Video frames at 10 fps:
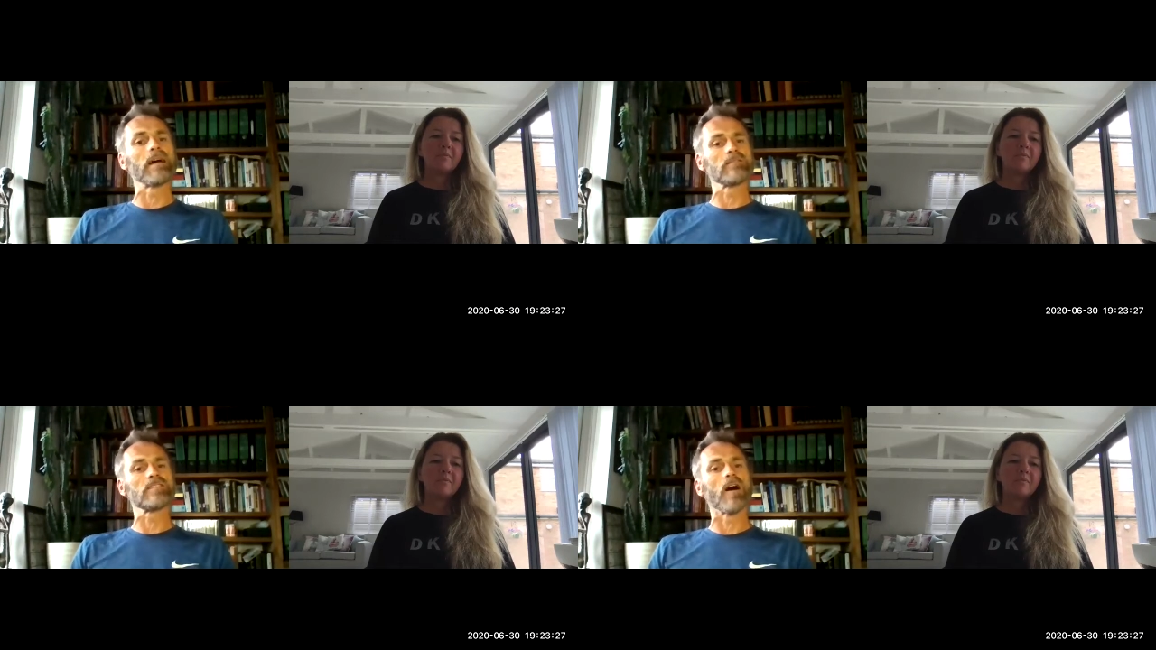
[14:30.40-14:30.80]

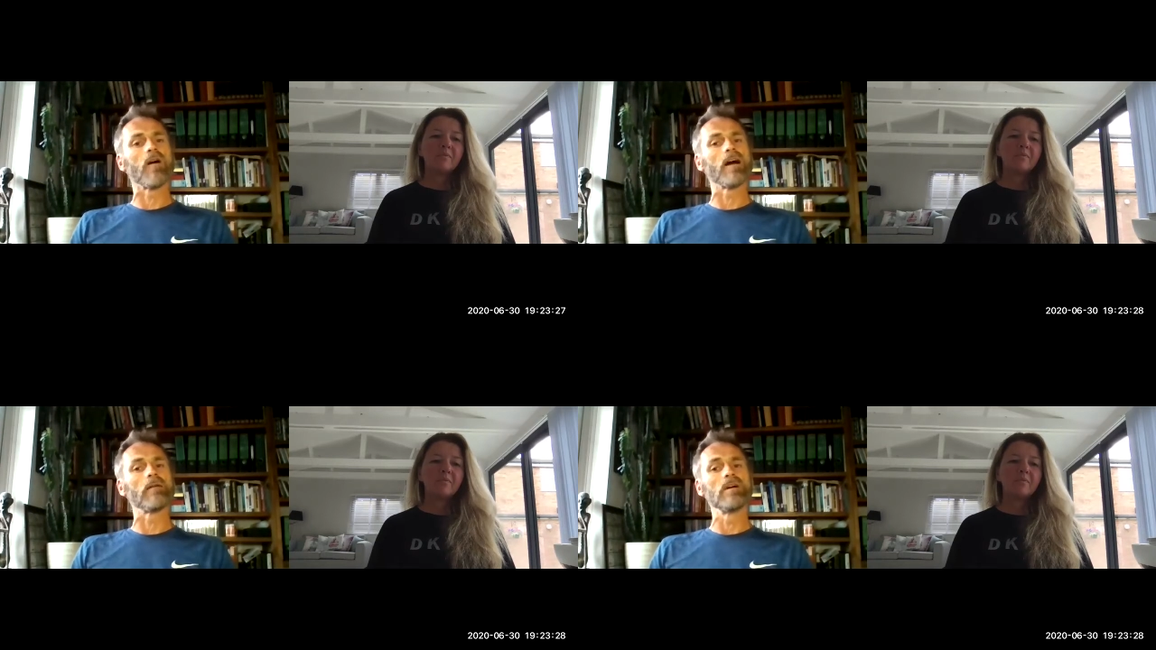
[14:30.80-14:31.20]
Speaker 1: of
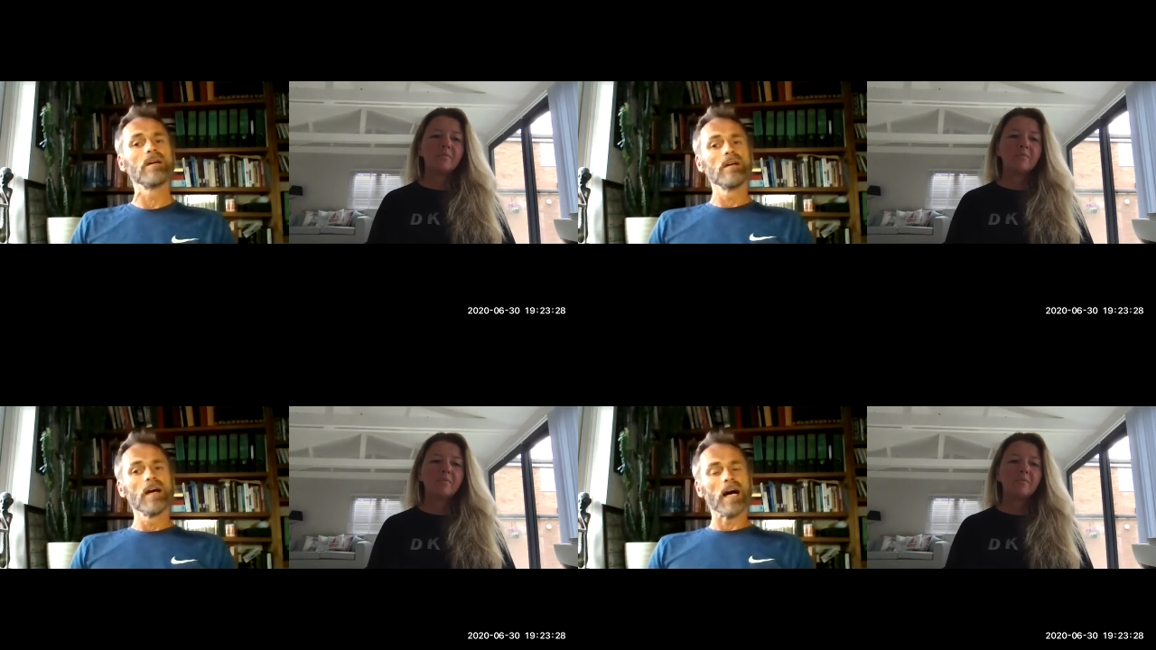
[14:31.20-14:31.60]
time,
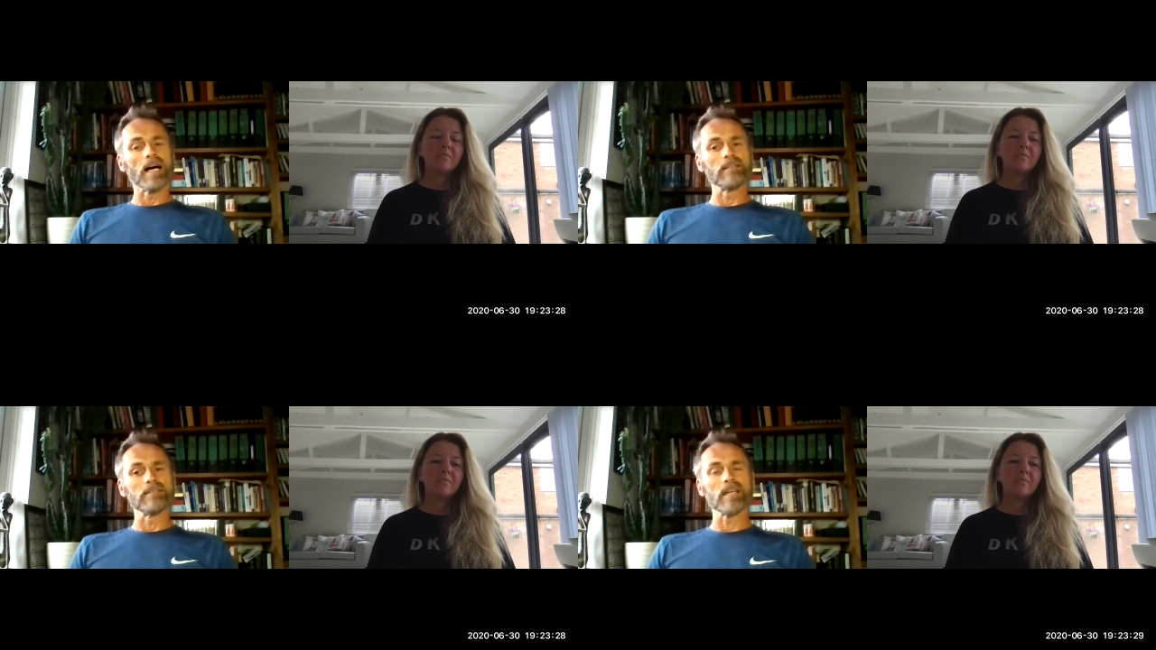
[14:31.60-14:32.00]

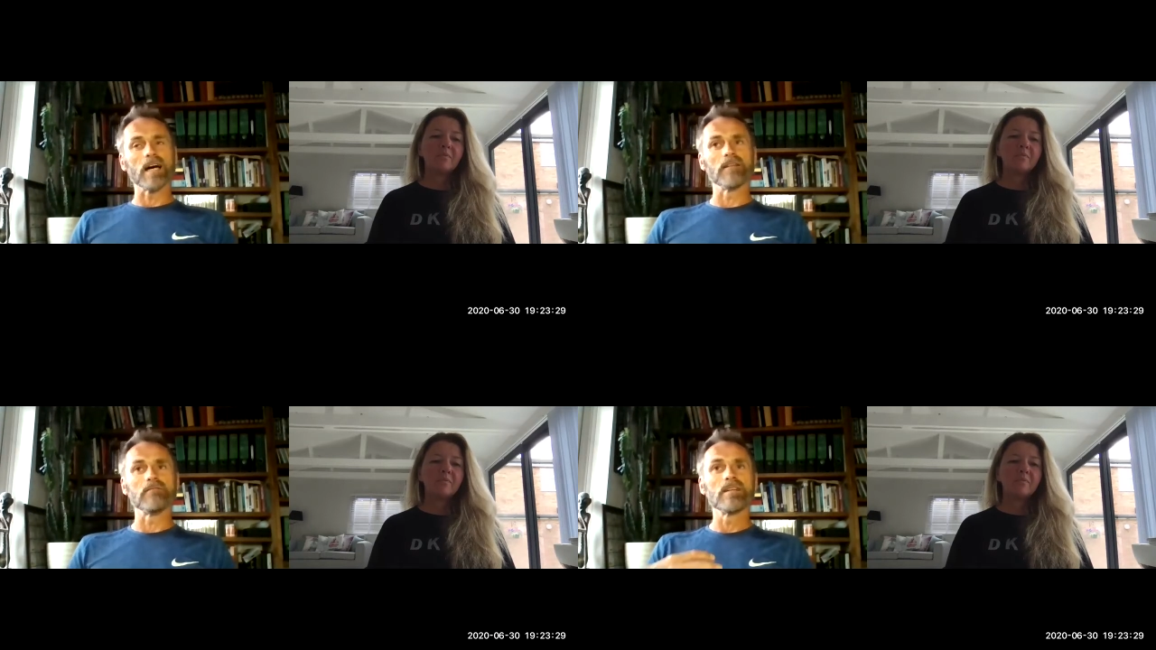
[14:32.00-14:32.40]
and
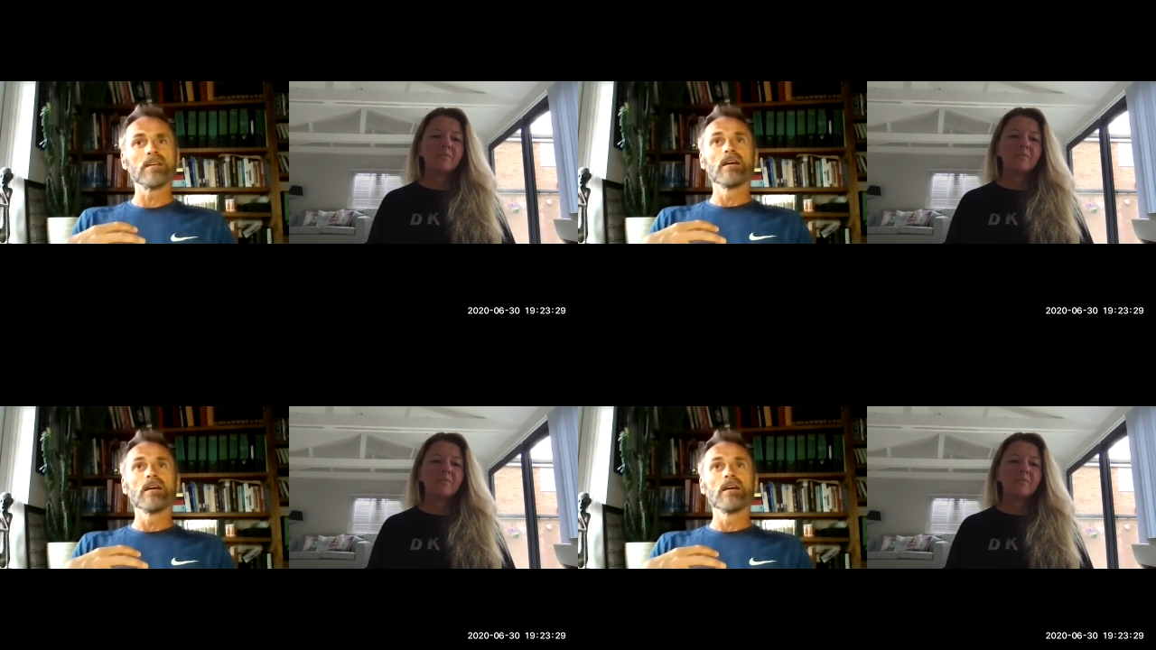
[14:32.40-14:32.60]
and